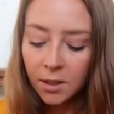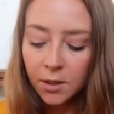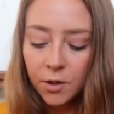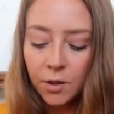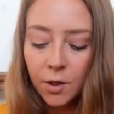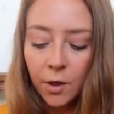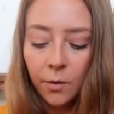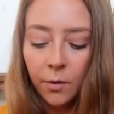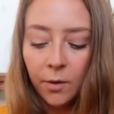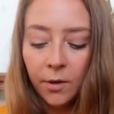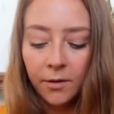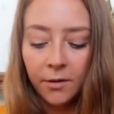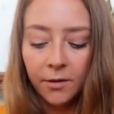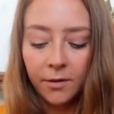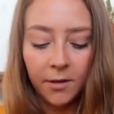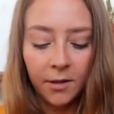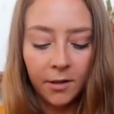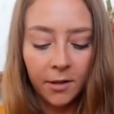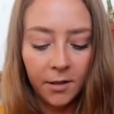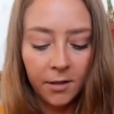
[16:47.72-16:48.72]
So
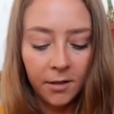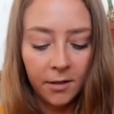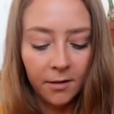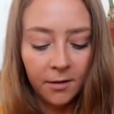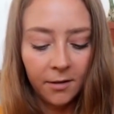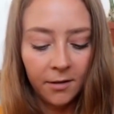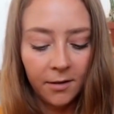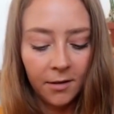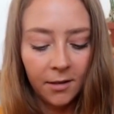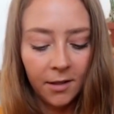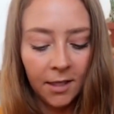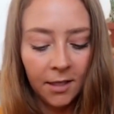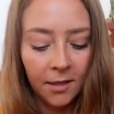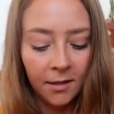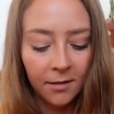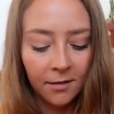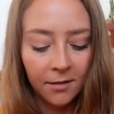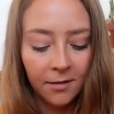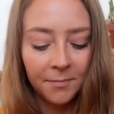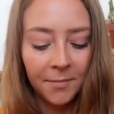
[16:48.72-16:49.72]
the
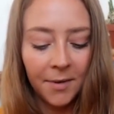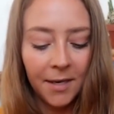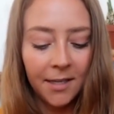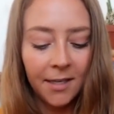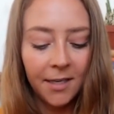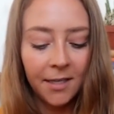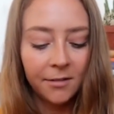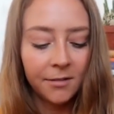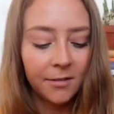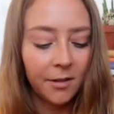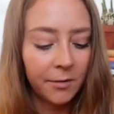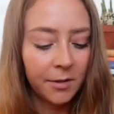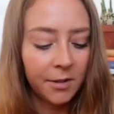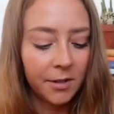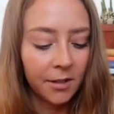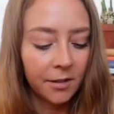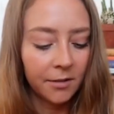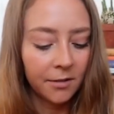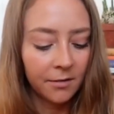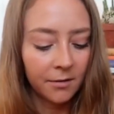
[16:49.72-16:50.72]
thing, my nails always
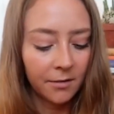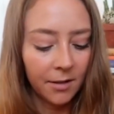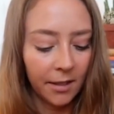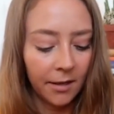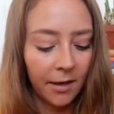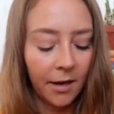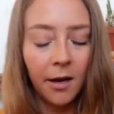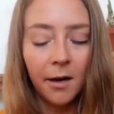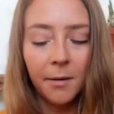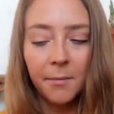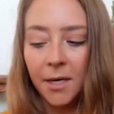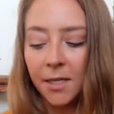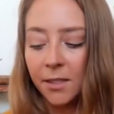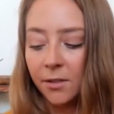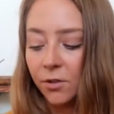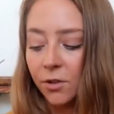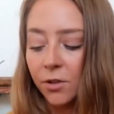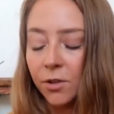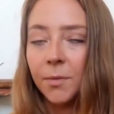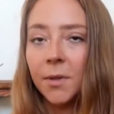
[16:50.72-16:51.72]
look like a hot
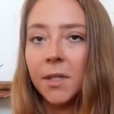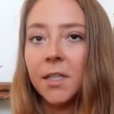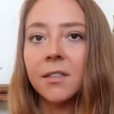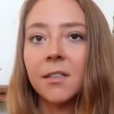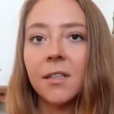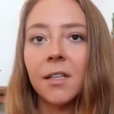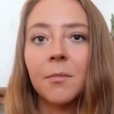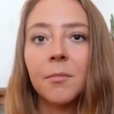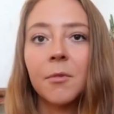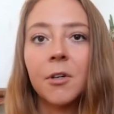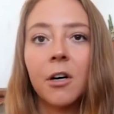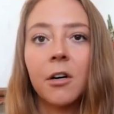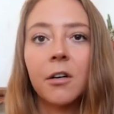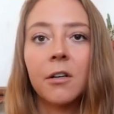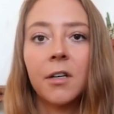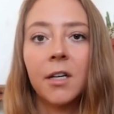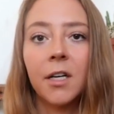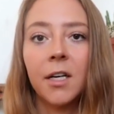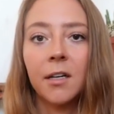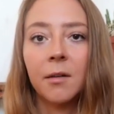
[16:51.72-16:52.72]
mess just because like I'm
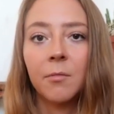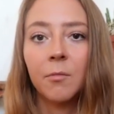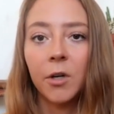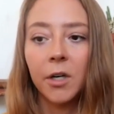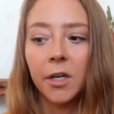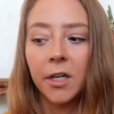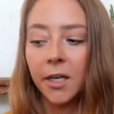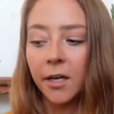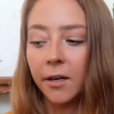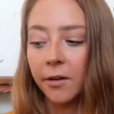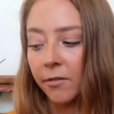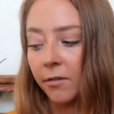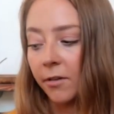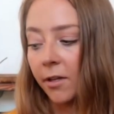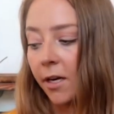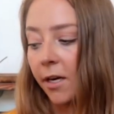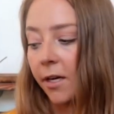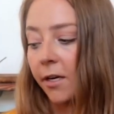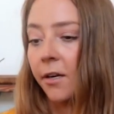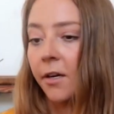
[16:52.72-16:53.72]
gardening, I'm working out a
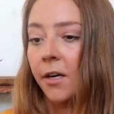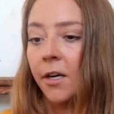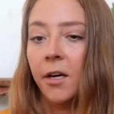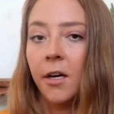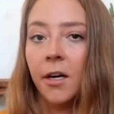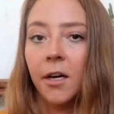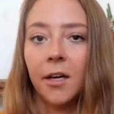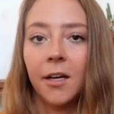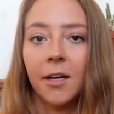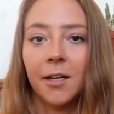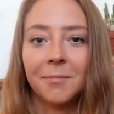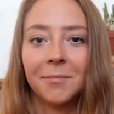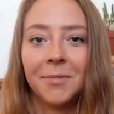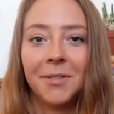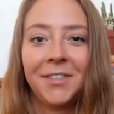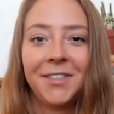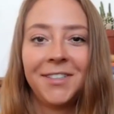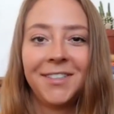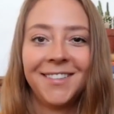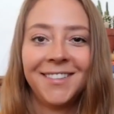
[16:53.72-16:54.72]
lot,
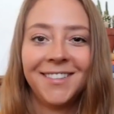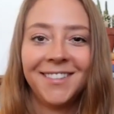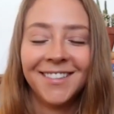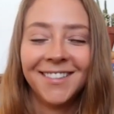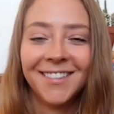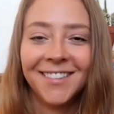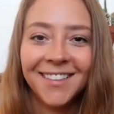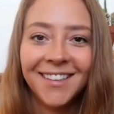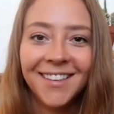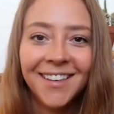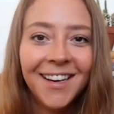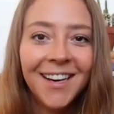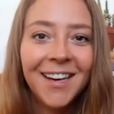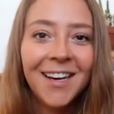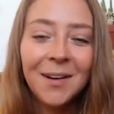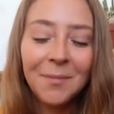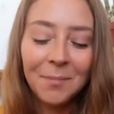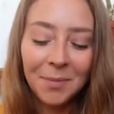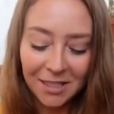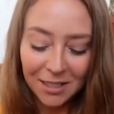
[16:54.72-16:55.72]

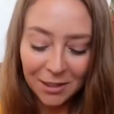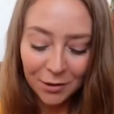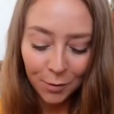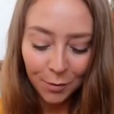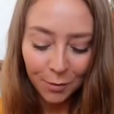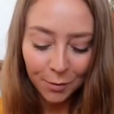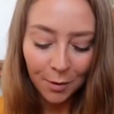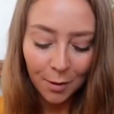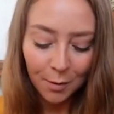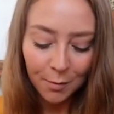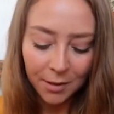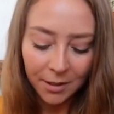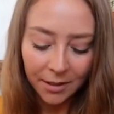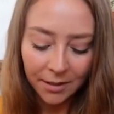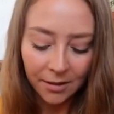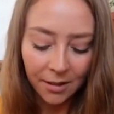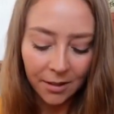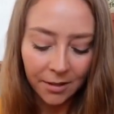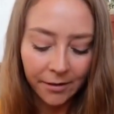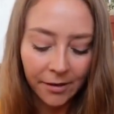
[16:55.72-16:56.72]
but they do grow
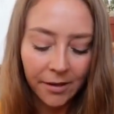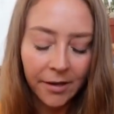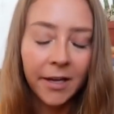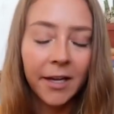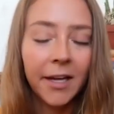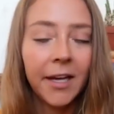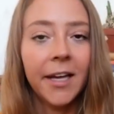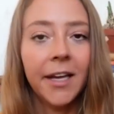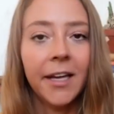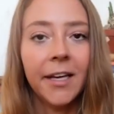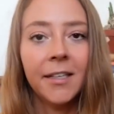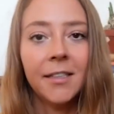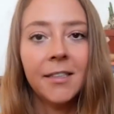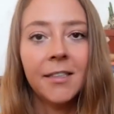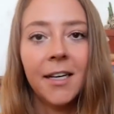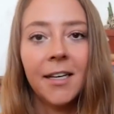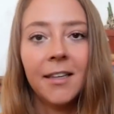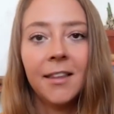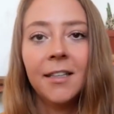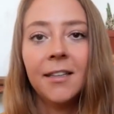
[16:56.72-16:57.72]
really long.
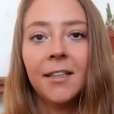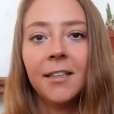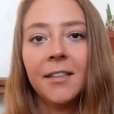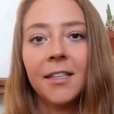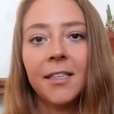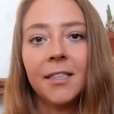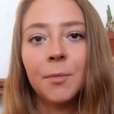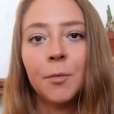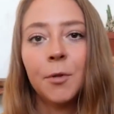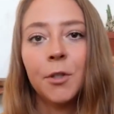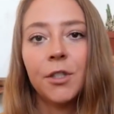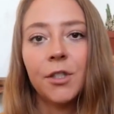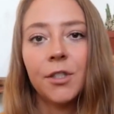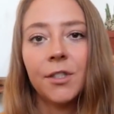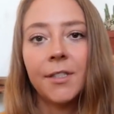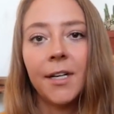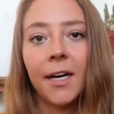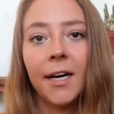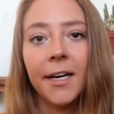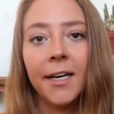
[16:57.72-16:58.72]
And I think that that's more
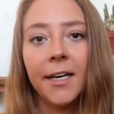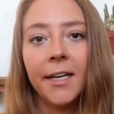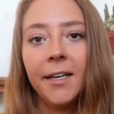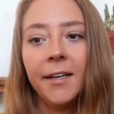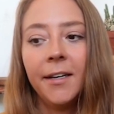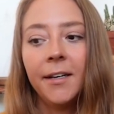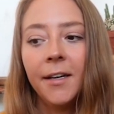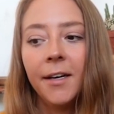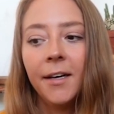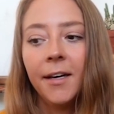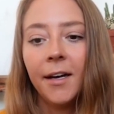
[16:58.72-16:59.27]
just diet.